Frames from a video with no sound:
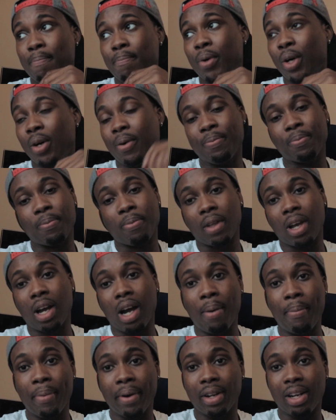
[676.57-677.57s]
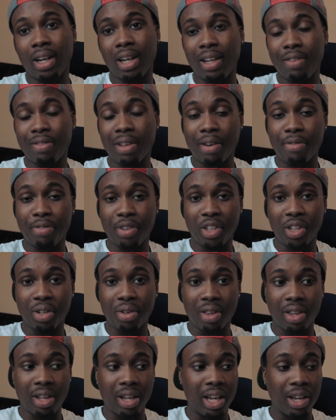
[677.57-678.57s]
But I'm going to leave that
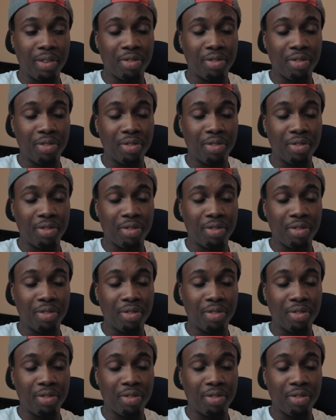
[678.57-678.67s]
video there.